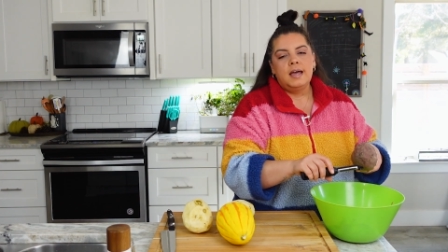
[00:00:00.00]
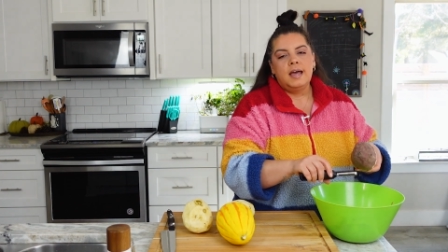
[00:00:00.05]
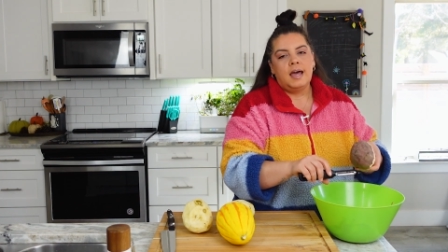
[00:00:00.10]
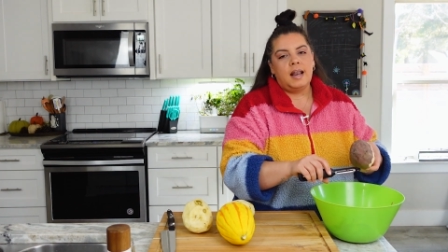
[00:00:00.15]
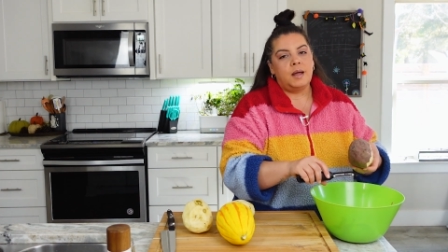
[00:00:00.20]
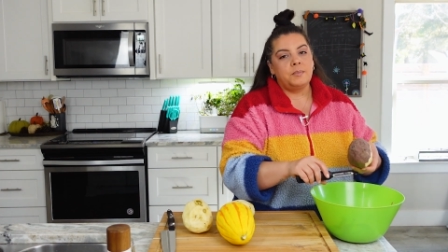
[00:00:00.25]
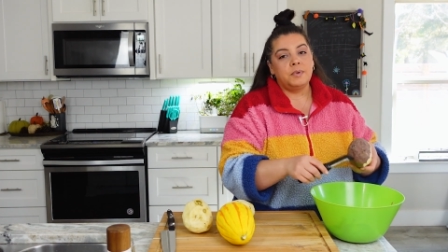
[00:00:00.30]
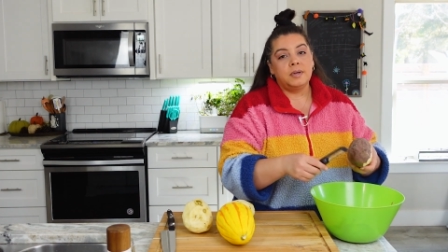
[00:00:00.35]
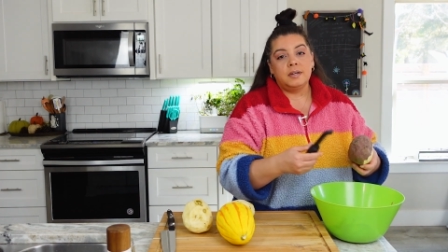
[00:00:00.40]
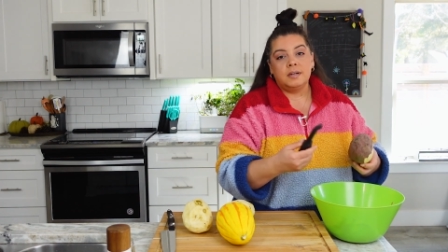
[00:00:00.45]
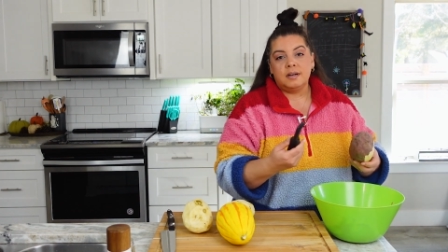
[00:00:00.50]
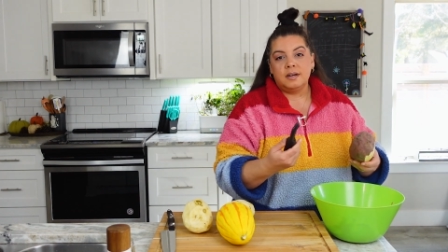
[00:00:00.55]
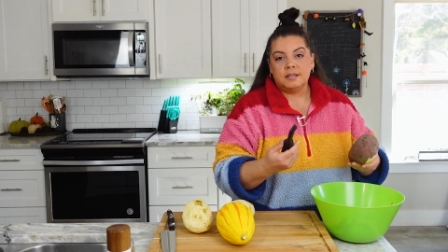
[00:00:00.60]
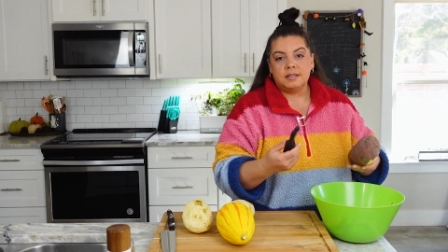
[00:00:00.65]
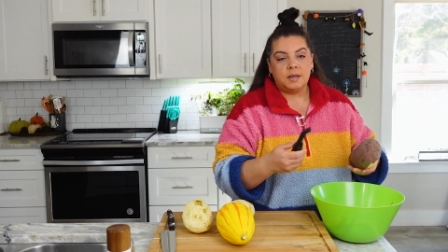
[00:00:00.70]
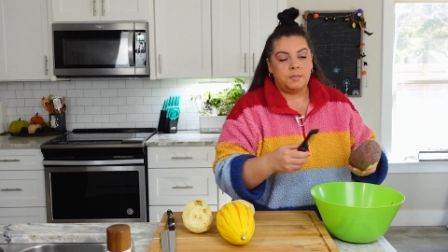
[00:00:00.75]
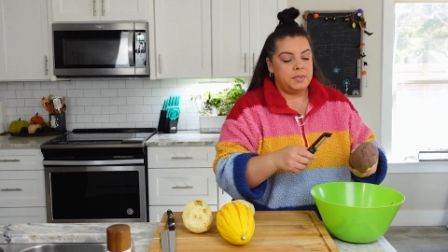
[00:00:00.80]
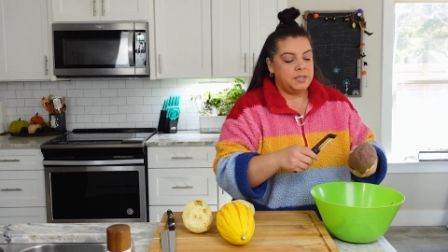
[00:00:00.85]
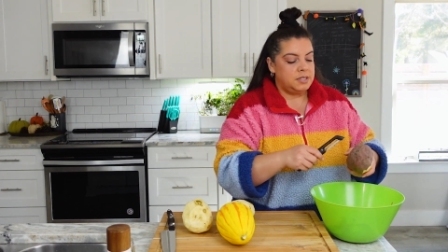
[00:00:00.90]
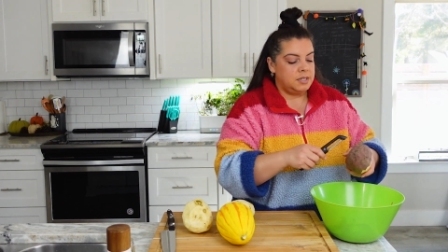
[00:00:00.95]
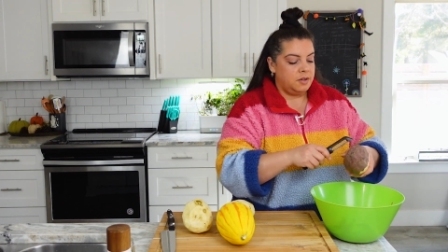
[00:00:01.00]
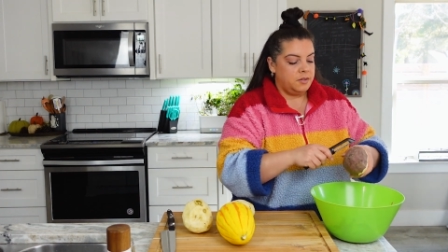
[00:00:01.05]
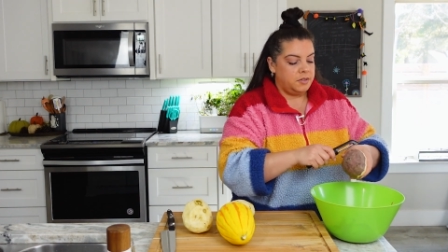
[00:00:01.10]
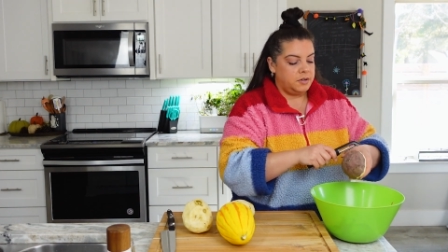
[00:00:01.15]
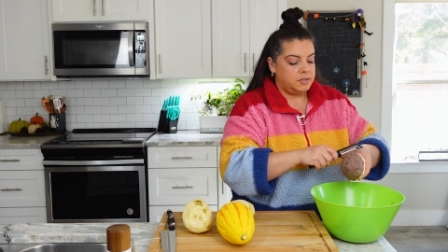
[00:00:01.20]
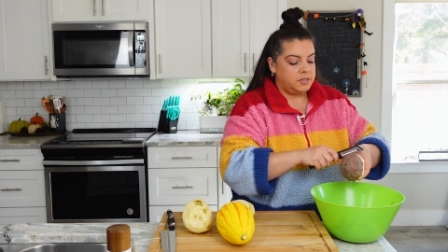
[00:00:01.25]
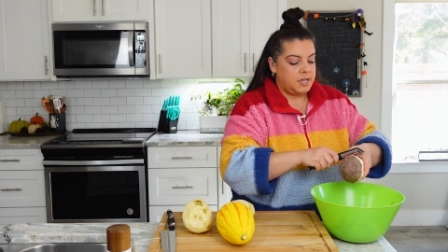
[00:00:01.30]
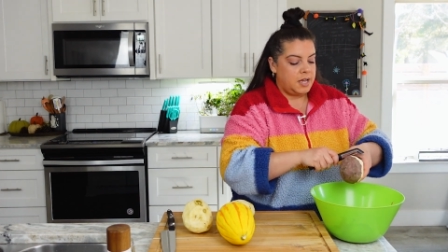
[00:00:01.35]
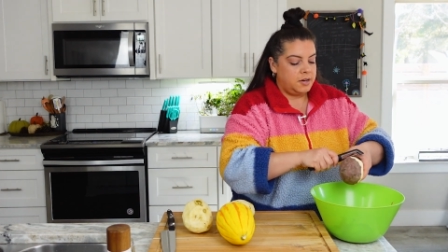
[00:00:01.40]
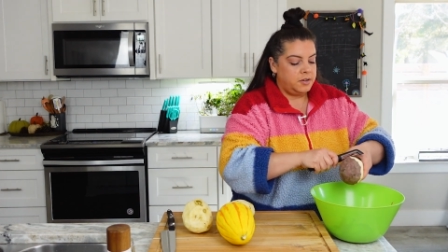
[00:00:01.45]
And I'm gonna cook them until
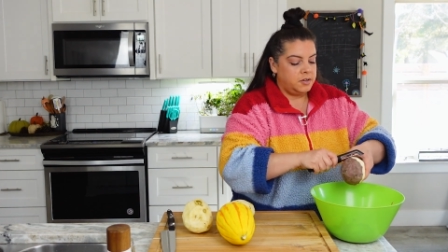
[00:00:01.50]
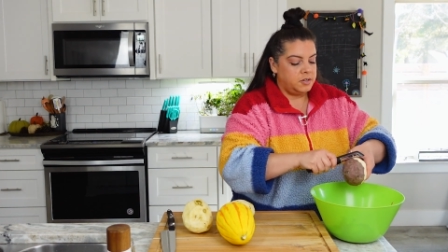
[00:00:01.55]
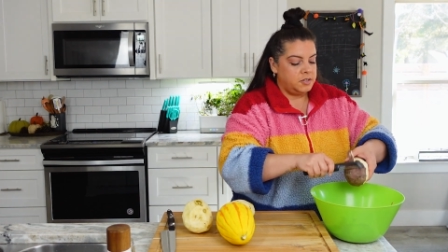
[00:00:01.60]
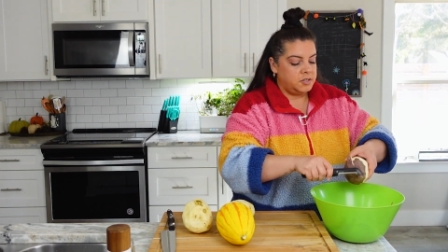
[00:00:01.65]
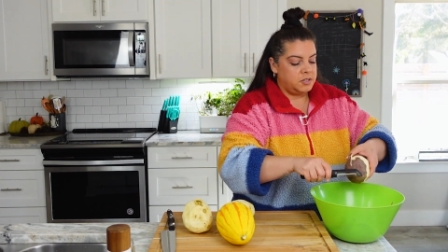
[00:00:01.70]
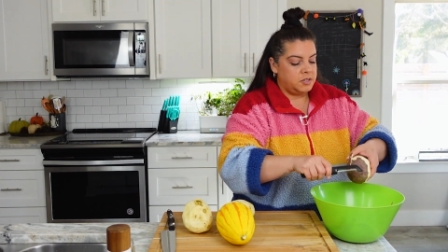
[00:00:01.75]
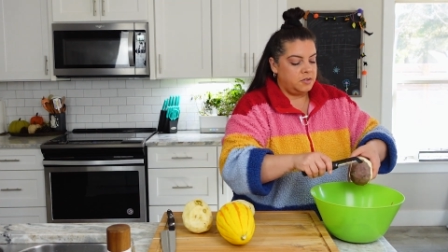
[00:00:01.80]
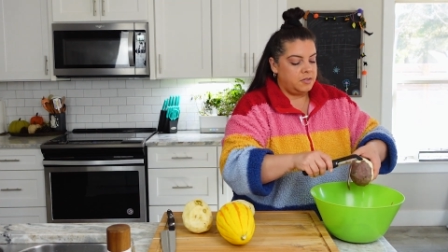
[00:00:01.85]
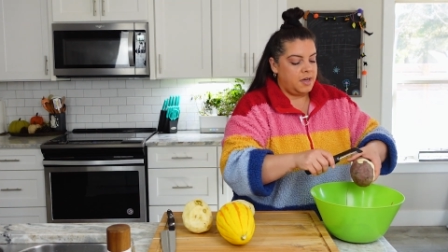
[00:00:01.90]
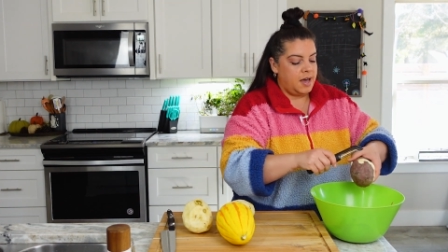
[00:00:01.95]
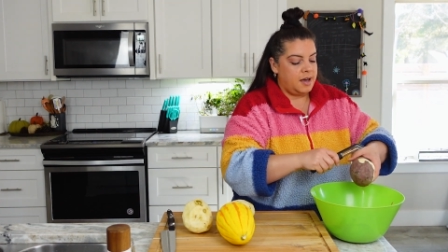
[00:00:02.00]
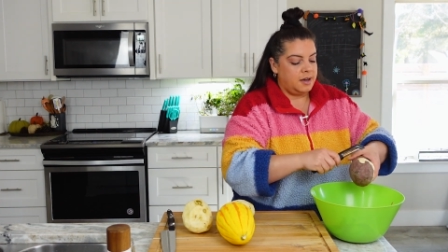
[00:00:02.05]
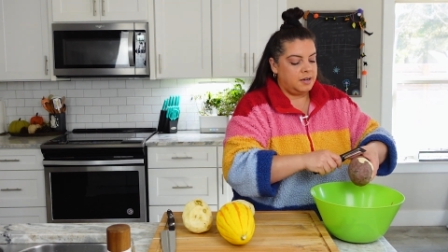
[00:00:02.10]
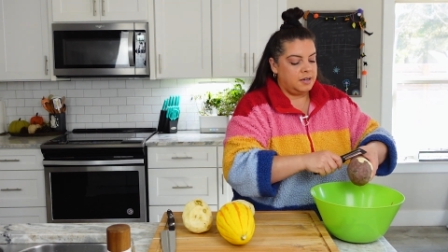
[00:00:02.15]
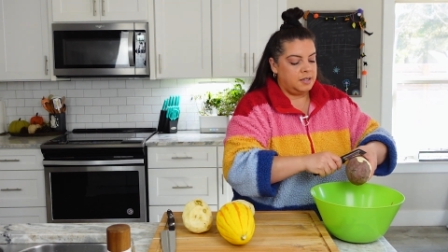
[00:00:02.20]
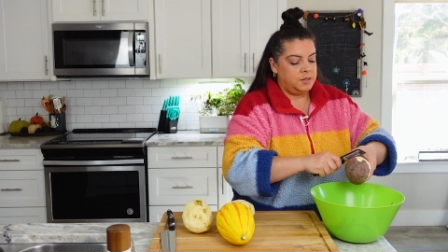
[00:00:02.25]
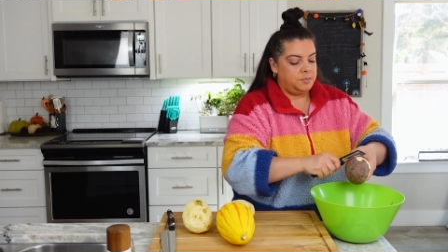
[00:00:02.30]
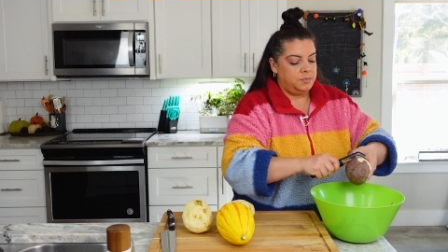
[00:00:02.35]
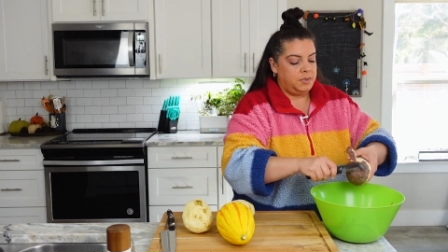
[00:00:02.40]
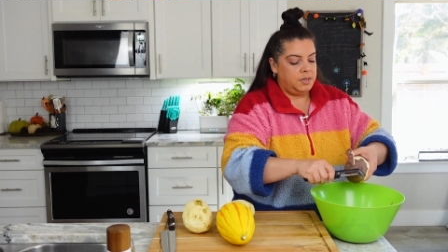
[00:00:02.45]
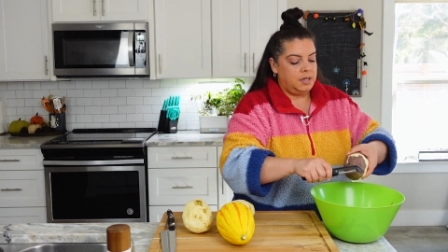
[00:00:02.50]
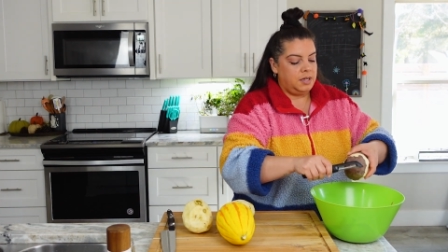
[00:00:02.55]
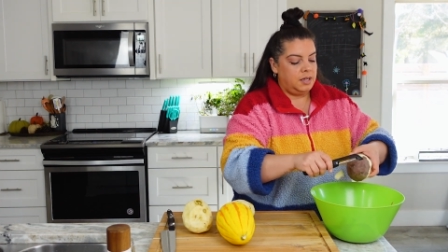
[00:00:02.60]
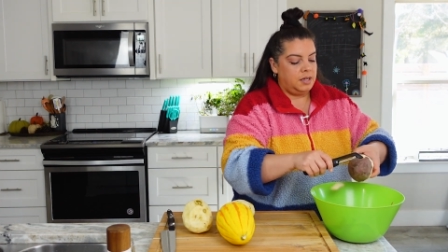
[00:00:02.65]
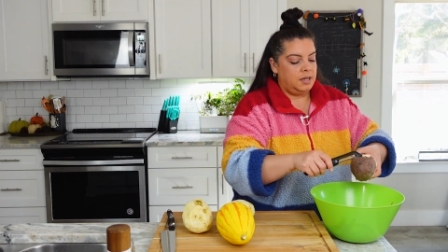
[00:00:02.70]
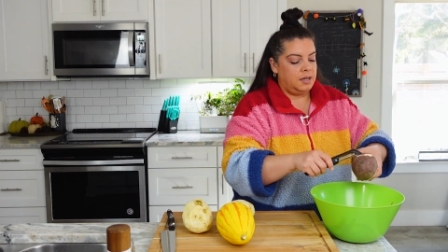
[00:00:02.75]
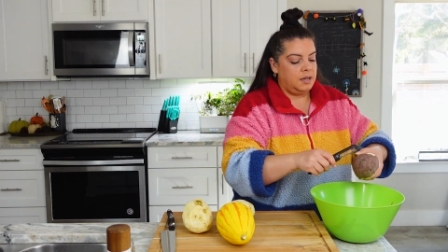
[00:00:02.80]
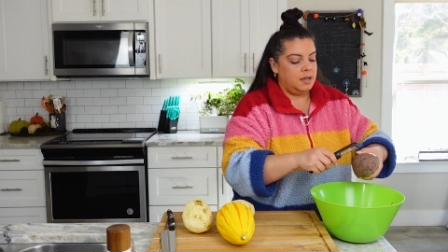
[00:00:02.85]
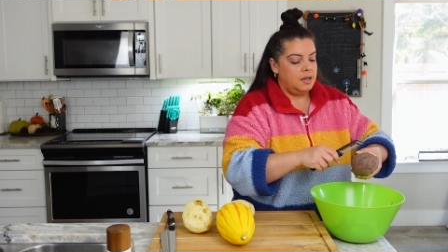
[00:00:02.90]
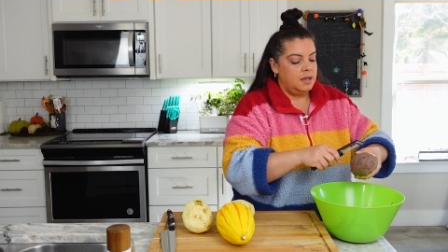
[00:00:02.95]
they're tender. So that could
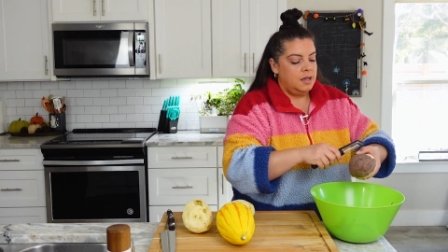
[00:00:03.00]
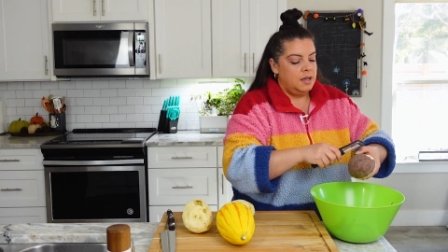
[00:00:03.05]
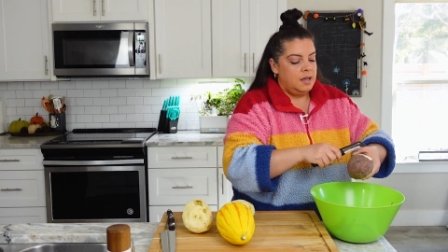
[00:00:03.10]
be